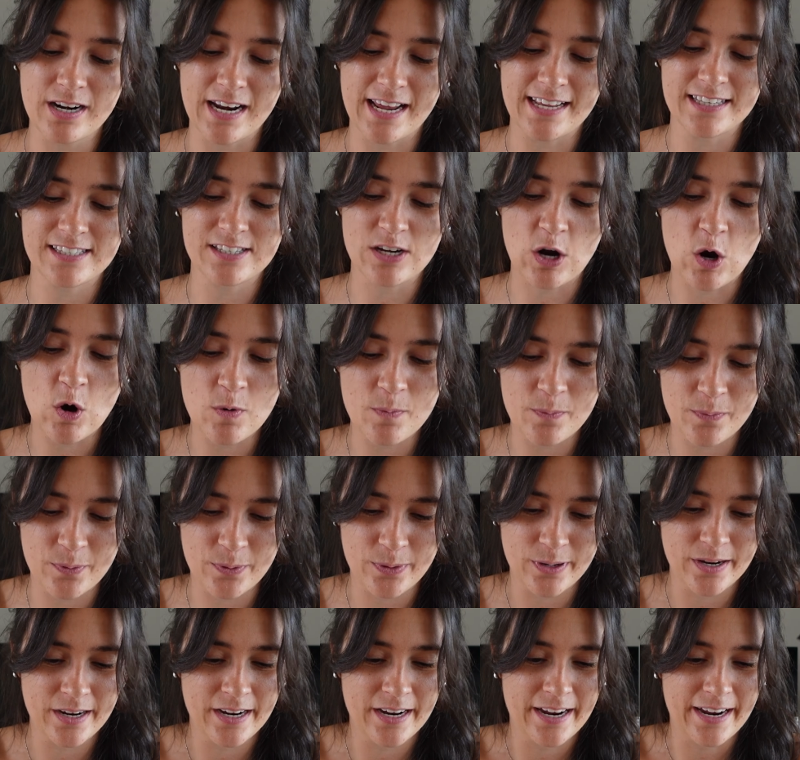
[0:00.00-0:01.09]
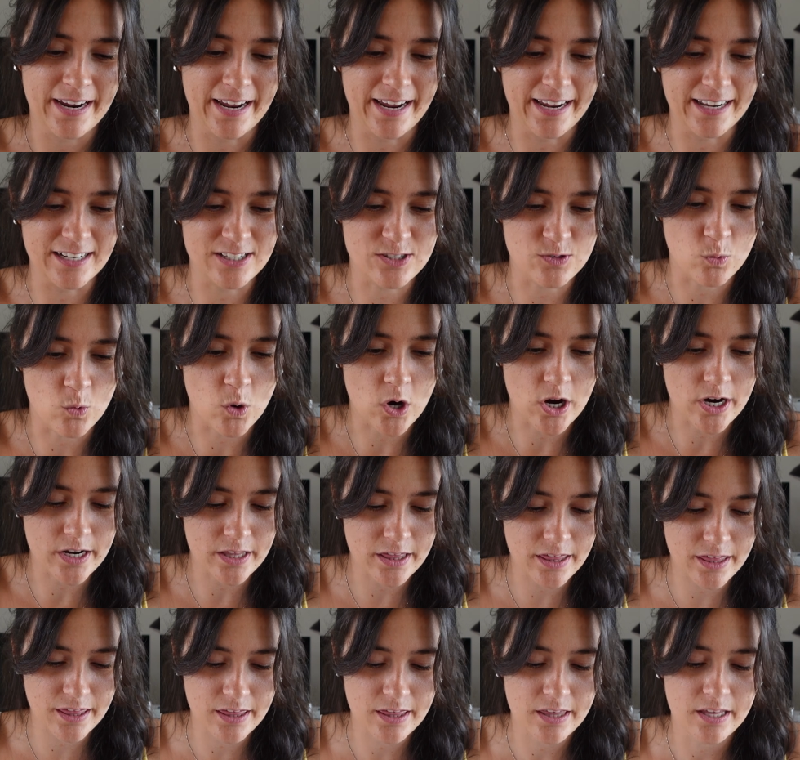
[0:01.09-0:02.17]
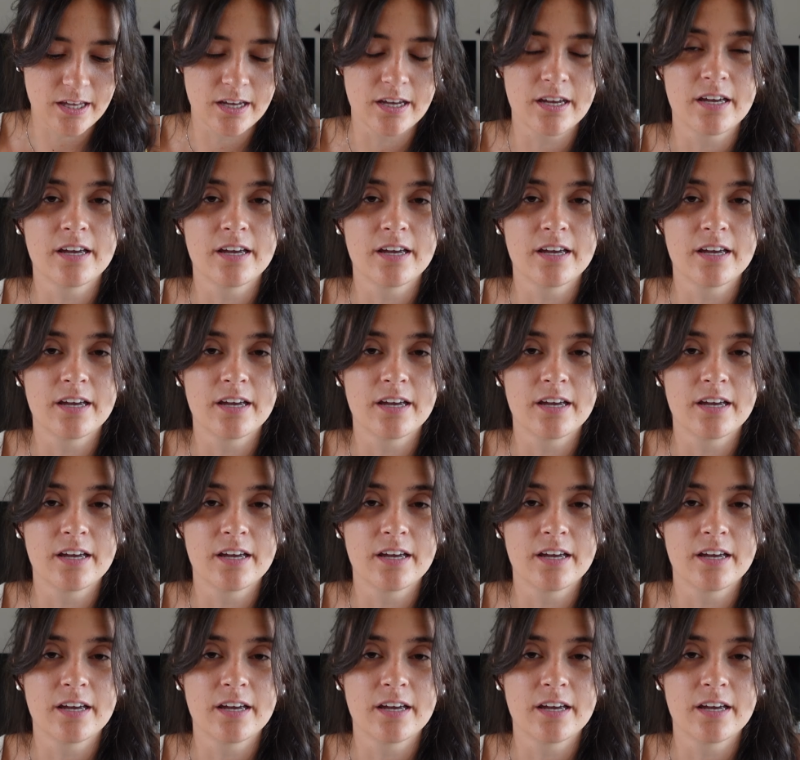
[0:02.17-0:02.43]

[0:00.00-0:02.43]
Let's hope it's worth